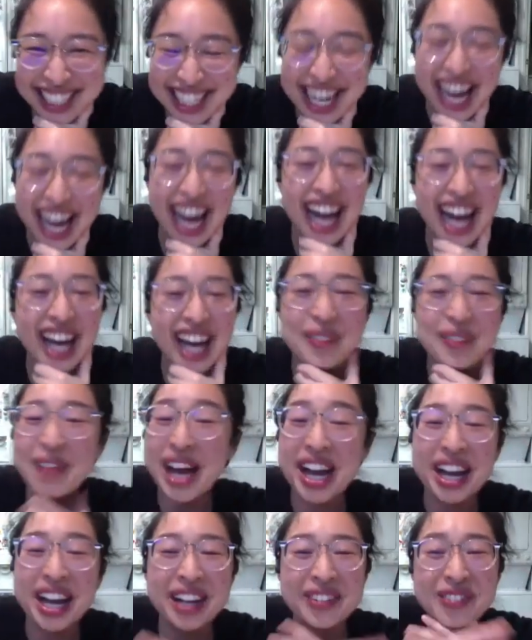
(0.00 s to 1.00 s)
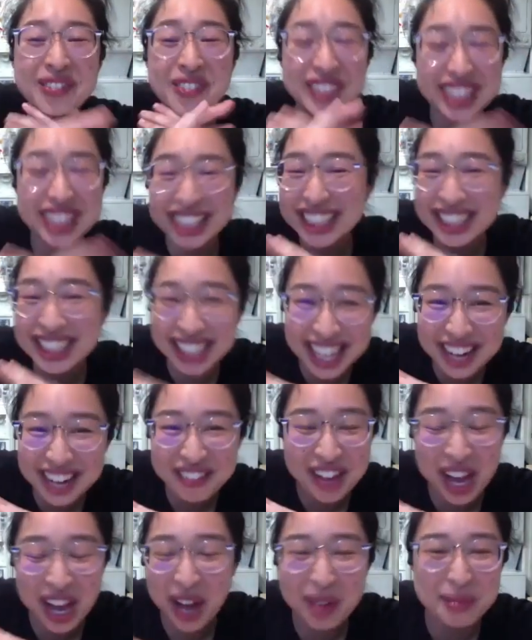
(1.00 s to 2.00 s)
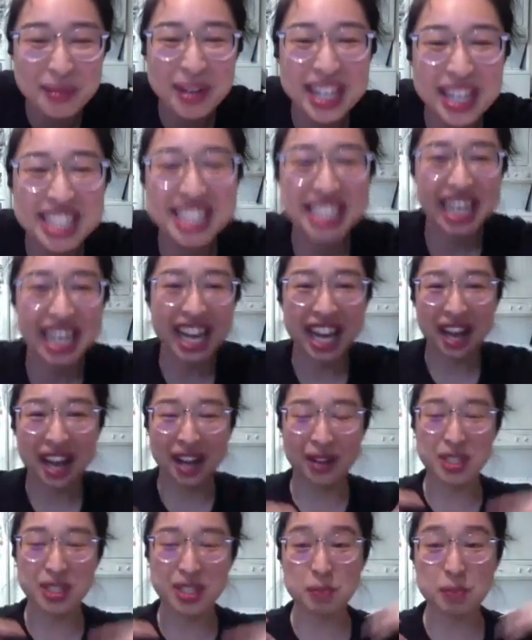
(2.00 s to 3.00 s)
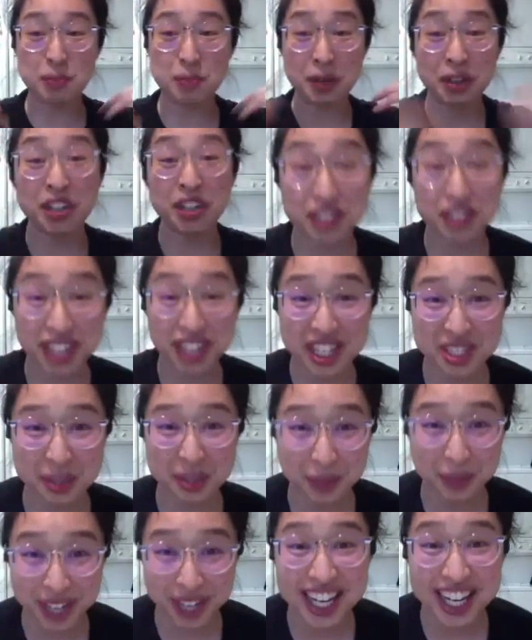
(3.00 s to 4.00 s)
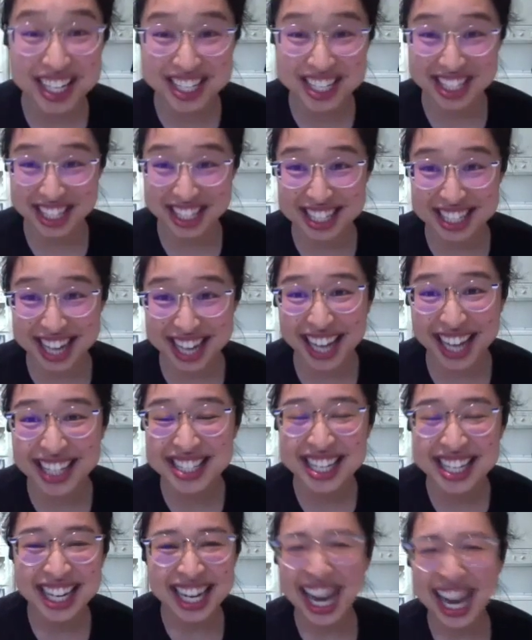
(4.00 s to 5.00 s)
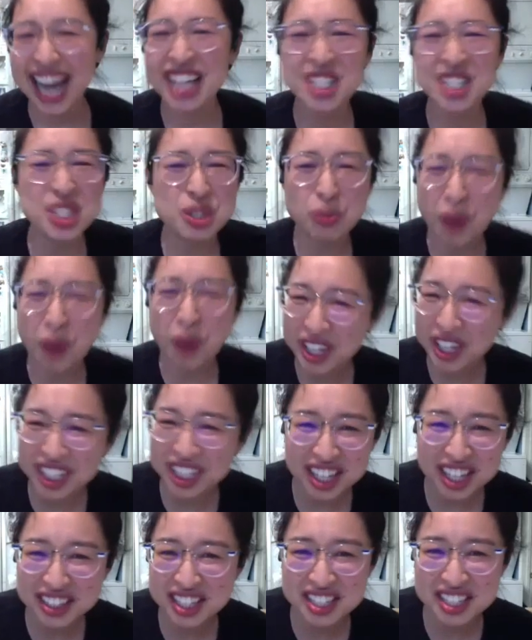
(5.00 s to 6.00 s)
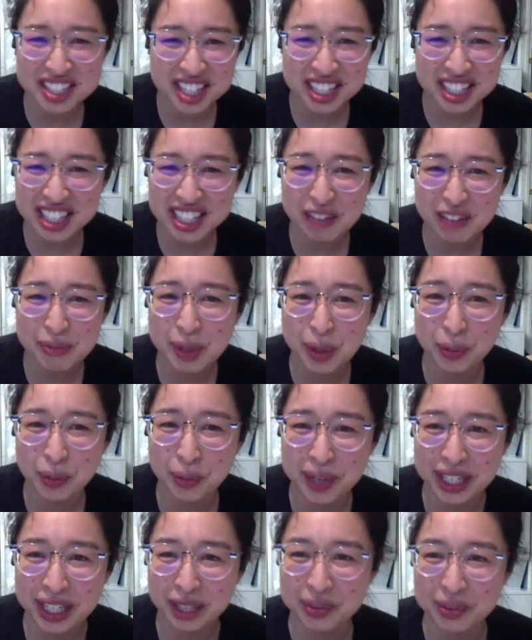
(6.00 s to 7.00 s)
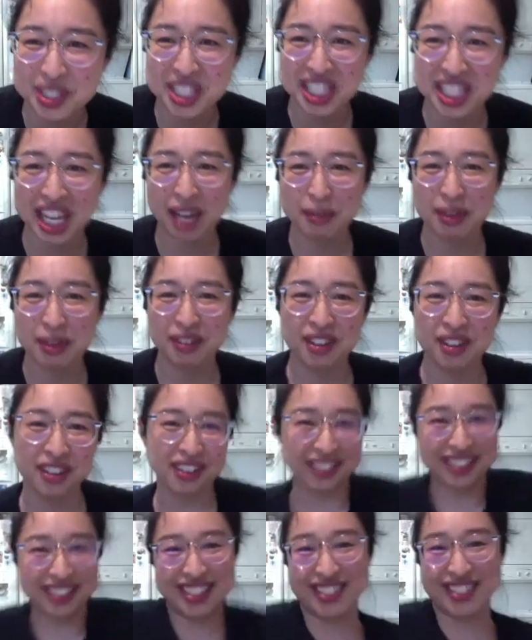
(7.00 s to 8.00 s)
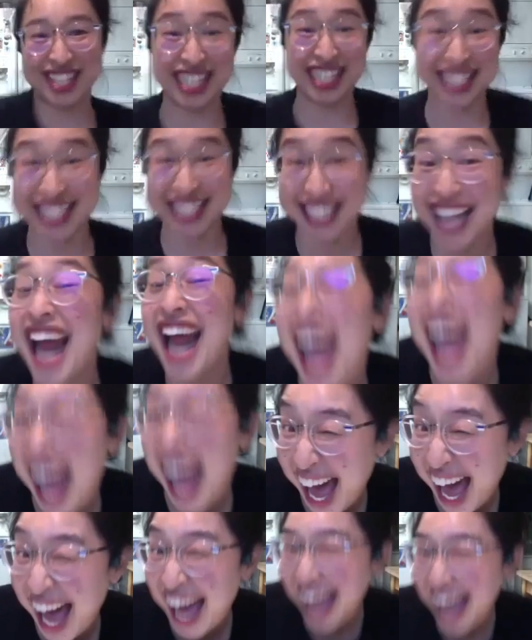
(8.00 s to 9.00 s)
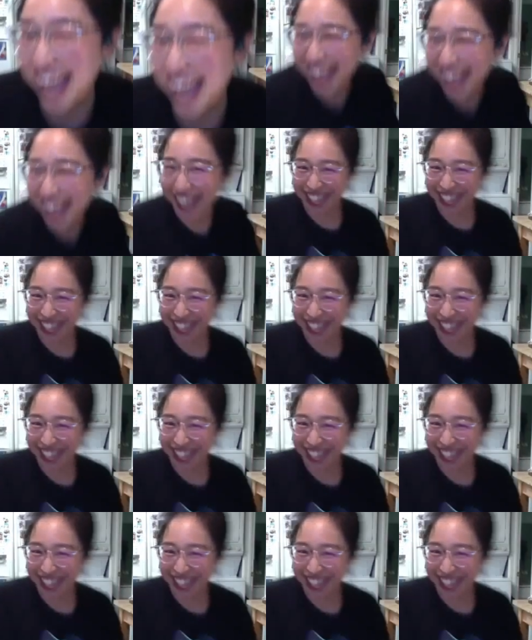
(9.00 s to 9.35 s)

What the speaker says: I really love how much spirit you guys are bringing to the dance. I swear to God that Jenny gave me a wink when she came in. Or she was like, and